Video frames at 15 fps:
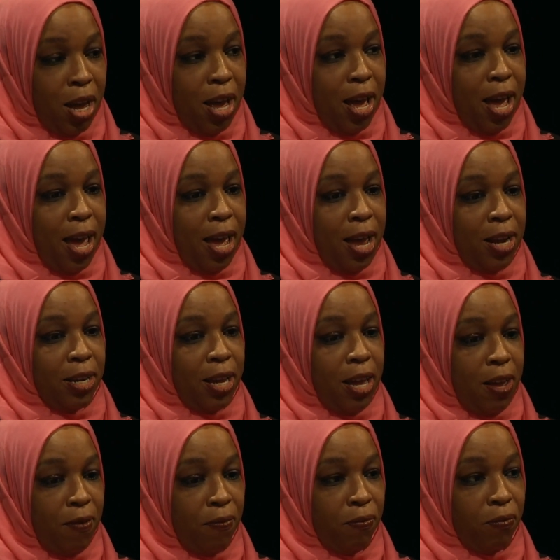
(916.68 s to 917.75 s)
And
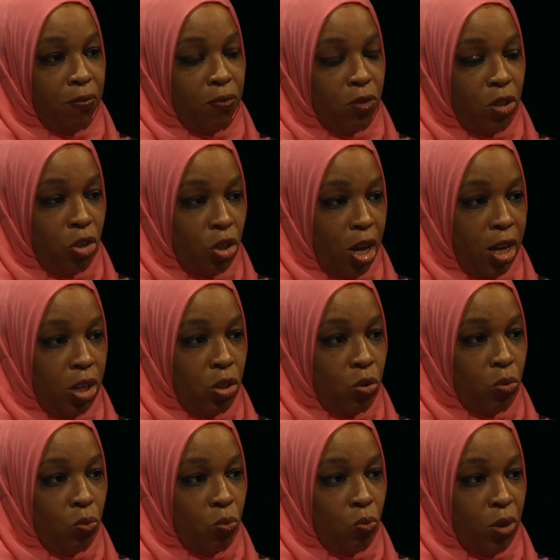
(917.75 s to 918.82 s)
if the
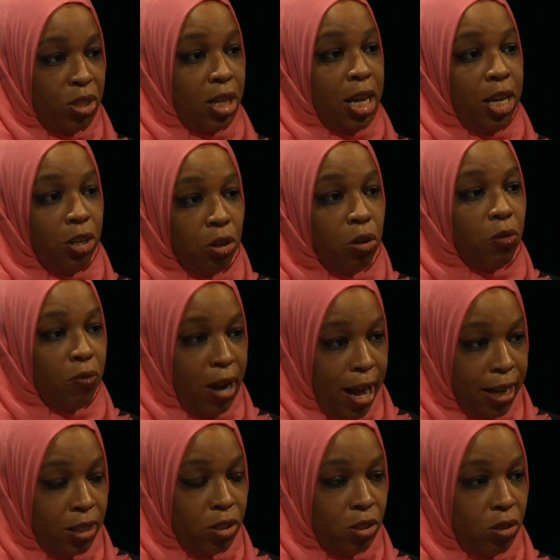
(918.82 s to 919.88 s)
judge was
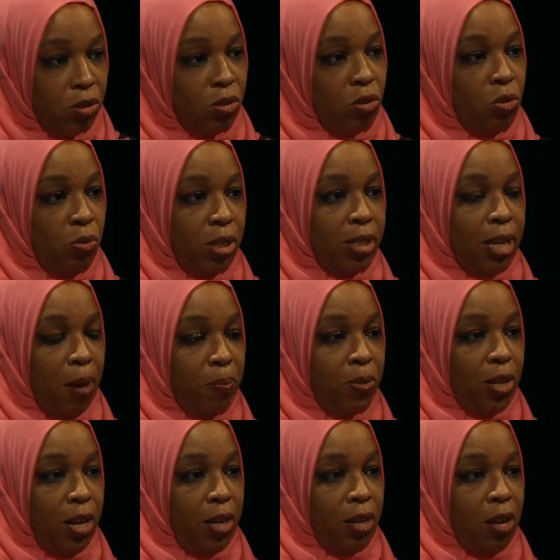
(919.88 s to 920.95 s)
incorrect to accept
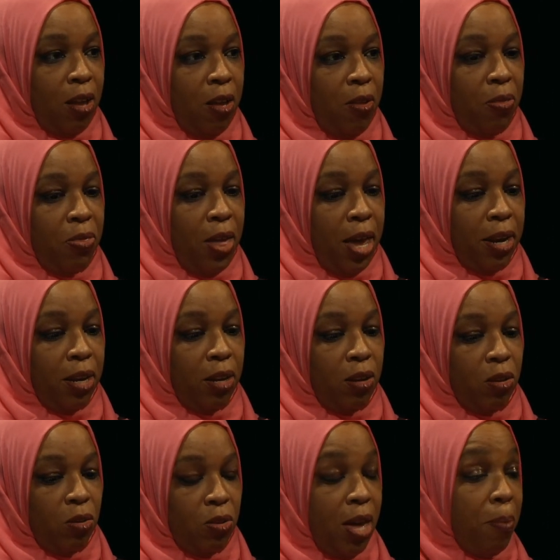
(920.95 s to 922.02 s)
it, then
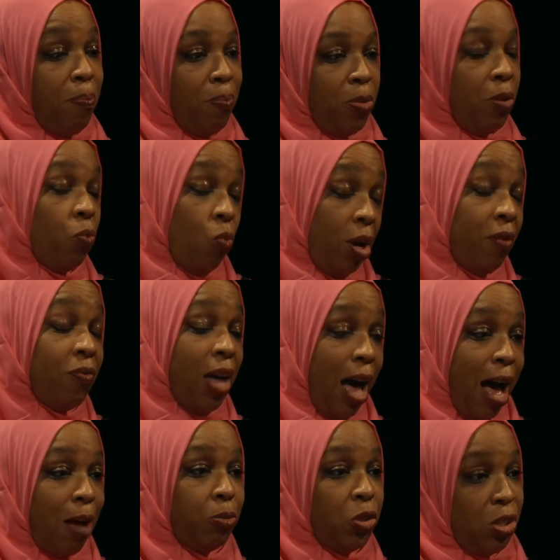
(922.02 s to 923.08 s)
they, the, one of the
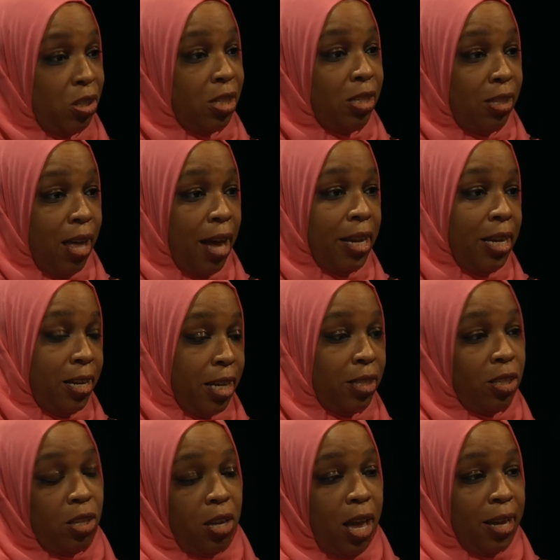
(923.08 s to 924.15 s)
options is that he gets
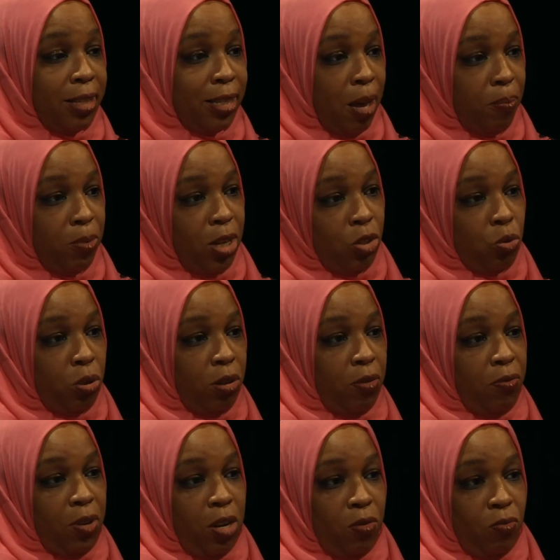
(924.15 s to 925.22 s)
to accept it sort
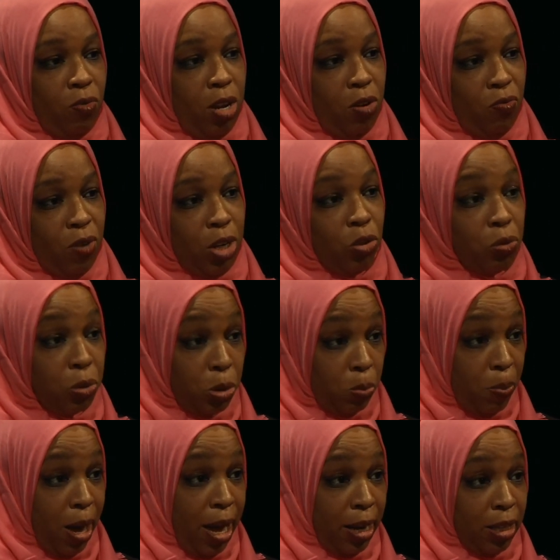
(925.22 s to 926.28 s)
of in, in
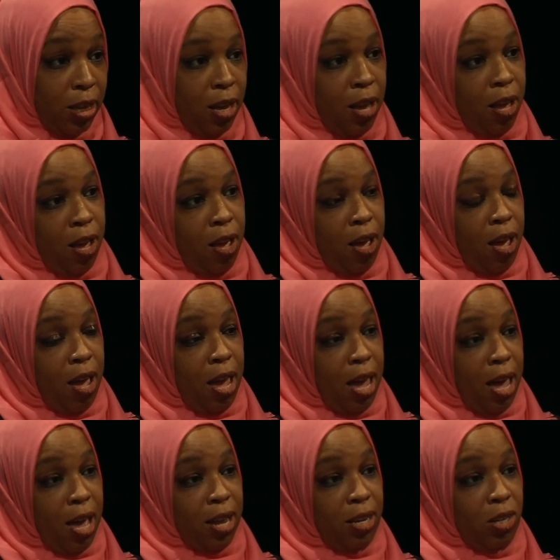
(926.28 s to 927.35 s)
retrospect.
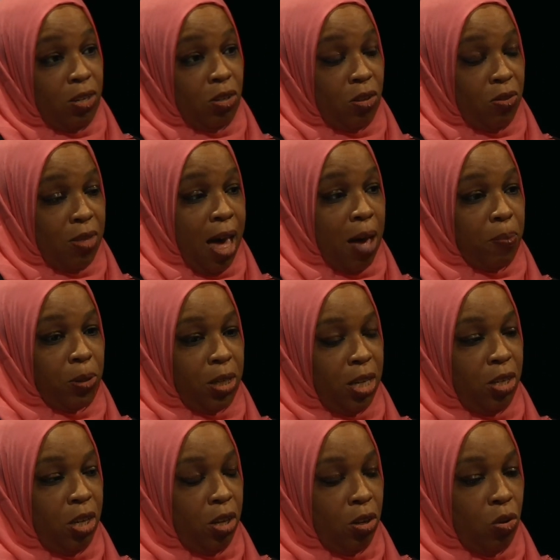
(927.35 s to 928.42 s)
And that plea
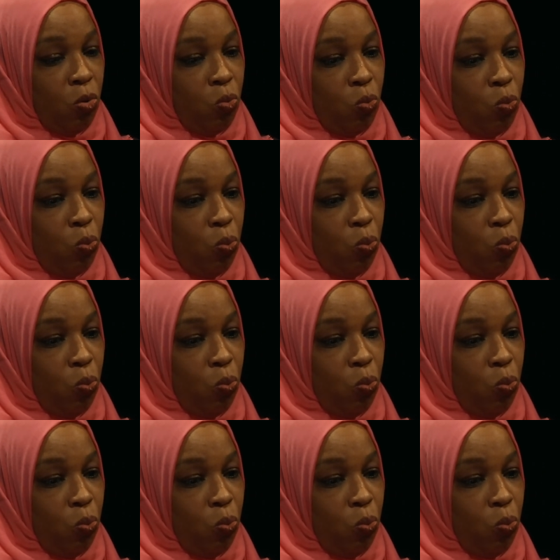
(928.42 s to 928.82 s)
deal,